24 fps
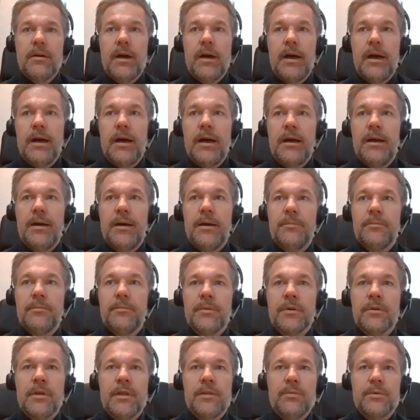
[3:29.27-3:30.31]

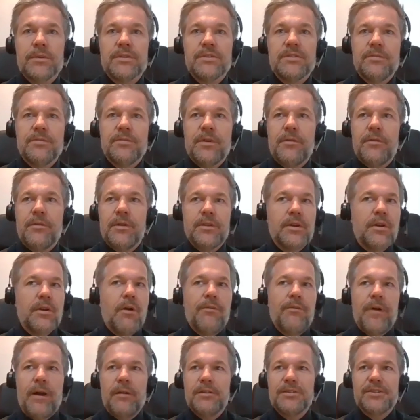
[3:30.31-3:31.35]
It was the
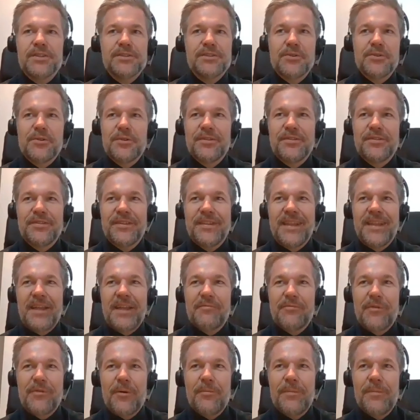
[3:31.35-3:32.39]
co-founders are Jonathan
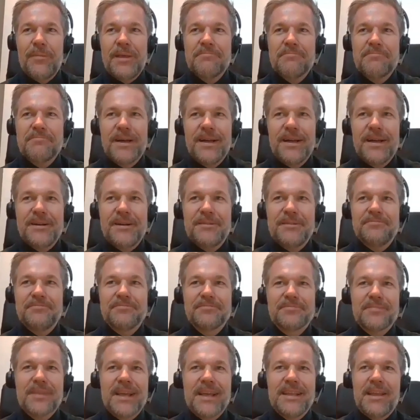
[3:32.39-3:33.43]
and Romy,
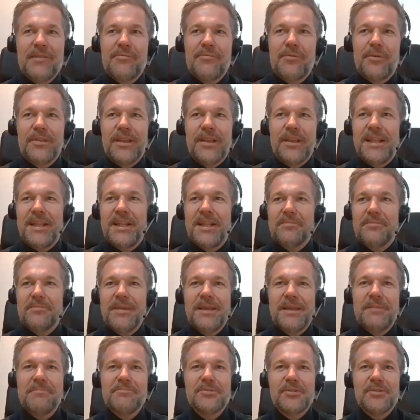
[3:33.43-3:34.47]
and they thought they needed
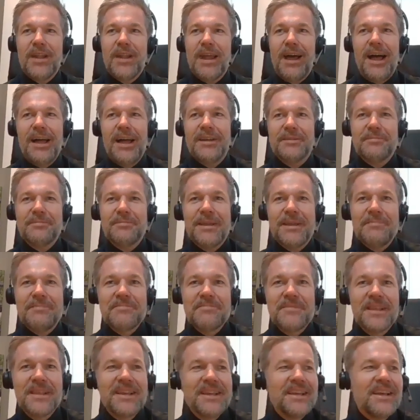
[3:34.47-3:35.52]
me, so they hired me.
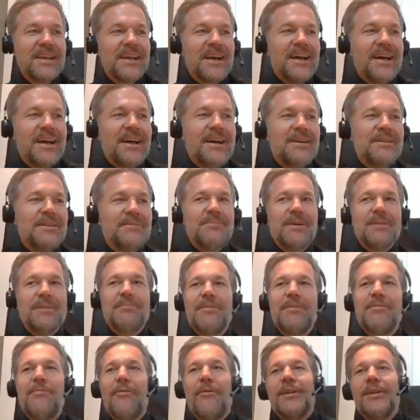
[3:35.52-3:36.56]
But
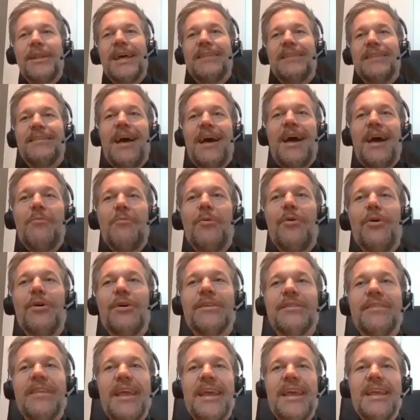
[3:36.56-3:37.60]
before that, I
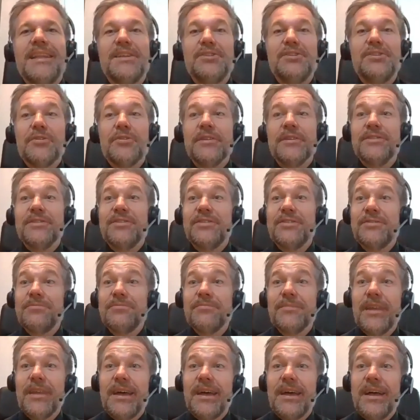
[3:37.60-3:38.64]
worked in insurance,
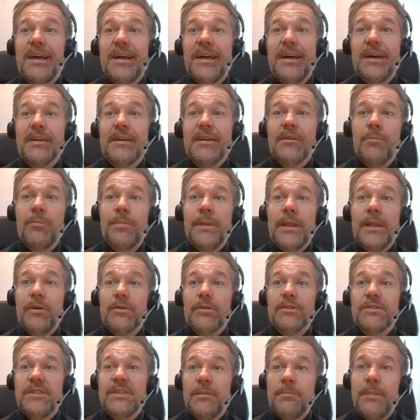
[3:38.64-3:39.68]
a company
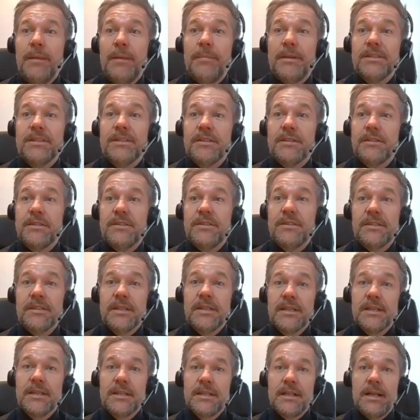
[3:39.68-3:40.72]
called Simply Business
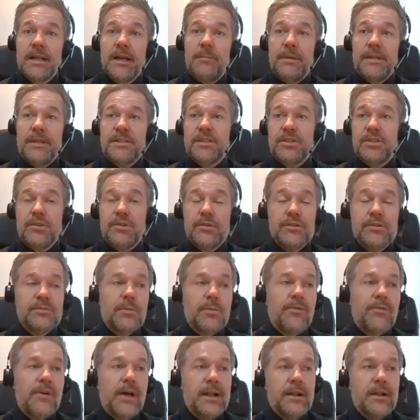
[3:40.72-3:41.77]
insurance
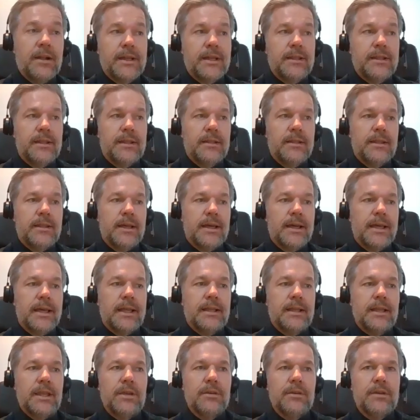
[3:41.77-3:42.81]
provider in
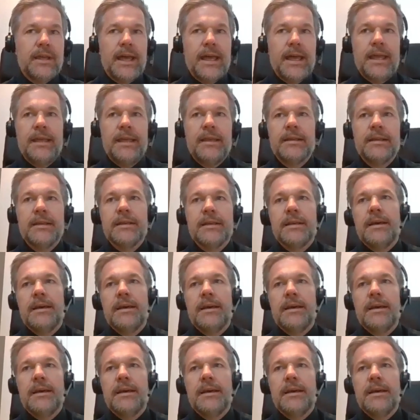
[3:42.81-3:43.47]
the UK.